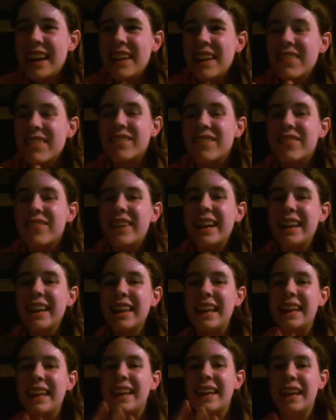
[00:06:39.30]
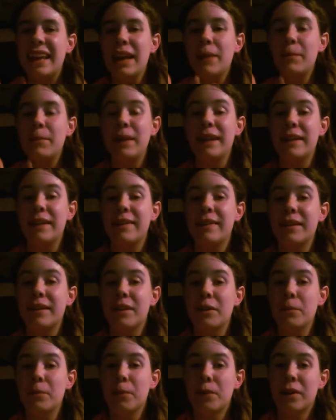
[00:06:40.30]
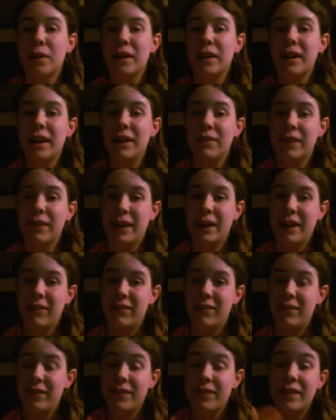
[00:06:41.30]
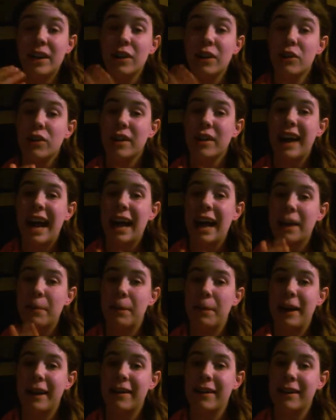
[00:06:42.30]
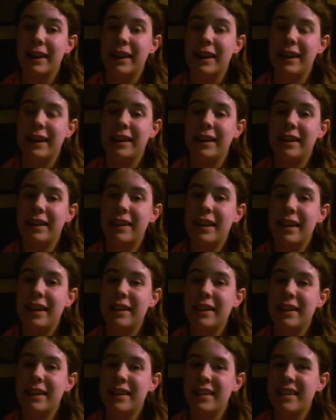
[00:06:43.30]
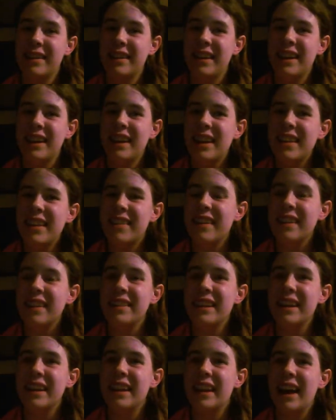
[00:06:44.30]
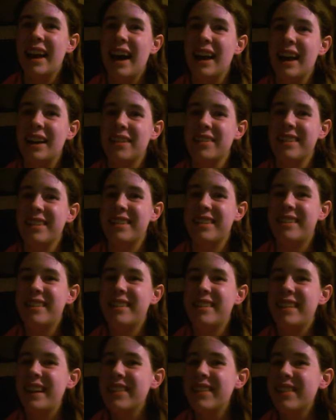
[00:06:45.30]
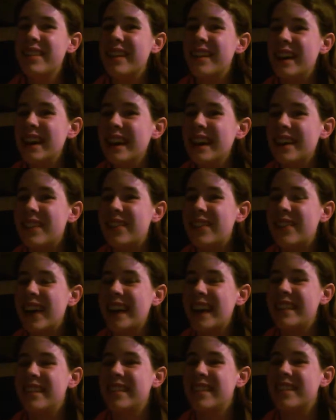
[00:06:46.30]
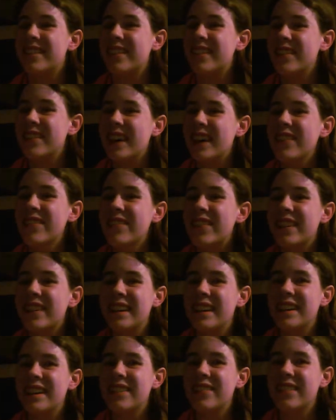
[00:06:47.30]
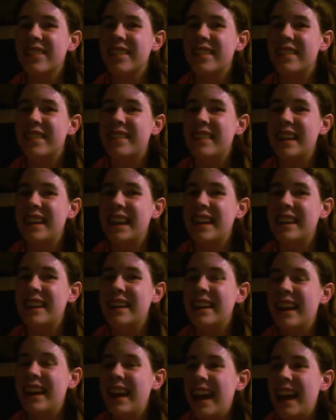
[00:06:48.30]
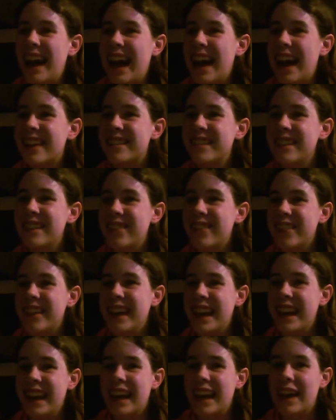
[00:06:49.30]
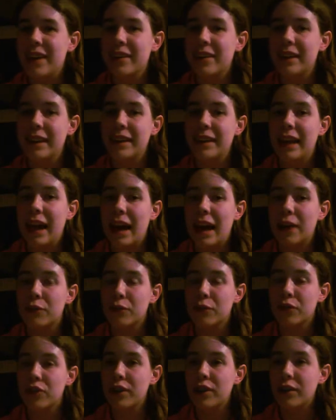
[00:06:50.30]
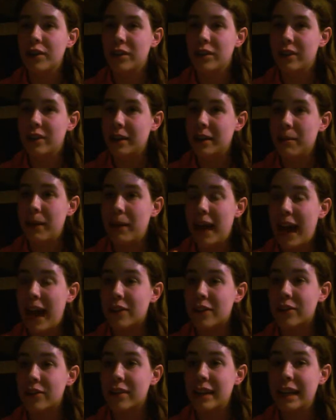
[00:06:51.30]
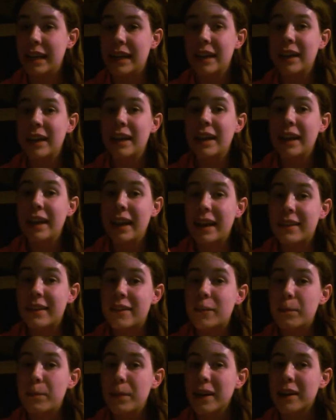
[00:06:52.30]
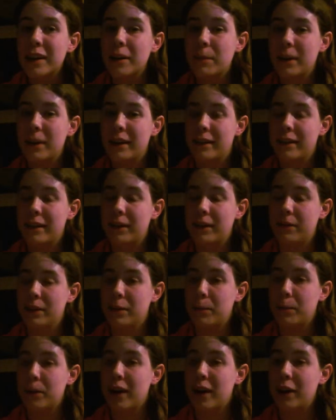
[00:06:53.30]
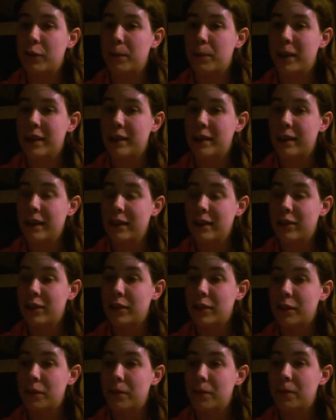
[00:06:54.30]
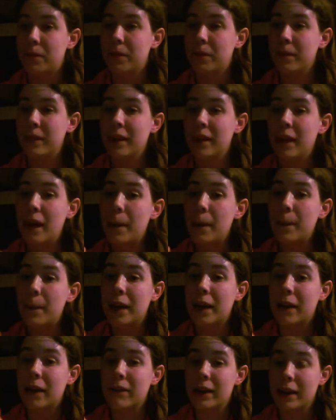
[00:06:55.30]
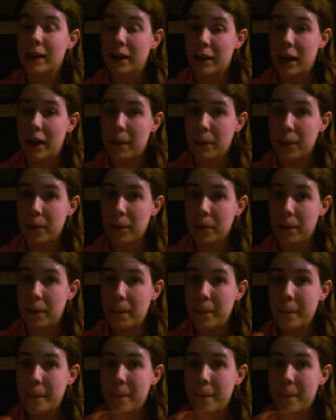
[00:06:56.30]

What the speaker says: it really can be considered more of a crack pairing than something canonical. It's just, it was unexpected, sort of unpredictable to see it actually playing out in the actual show, to see them actually experimenting with the prospect of these two becoming a couple.